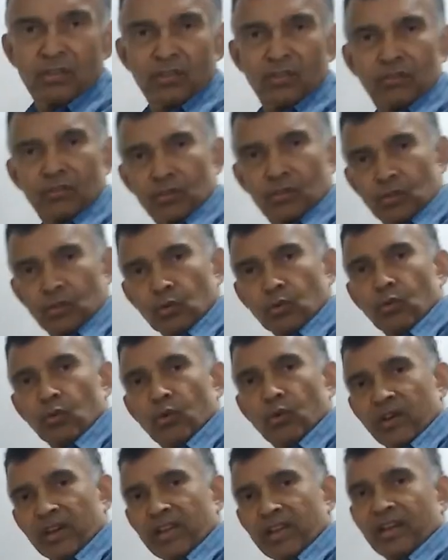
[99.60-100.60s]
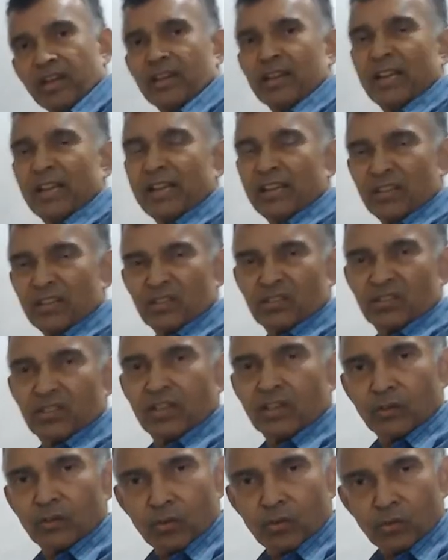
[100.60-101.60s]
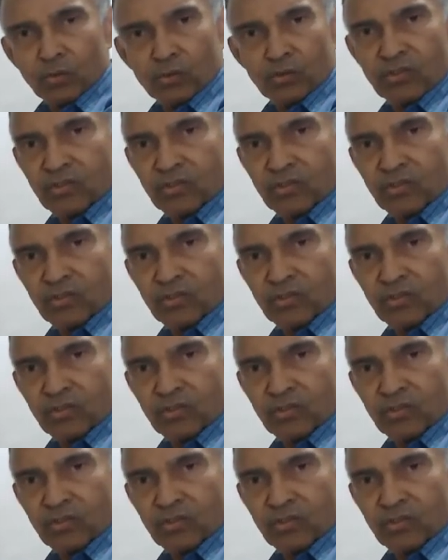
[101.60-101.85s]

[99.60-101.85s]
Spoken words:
2 real and distinct roots.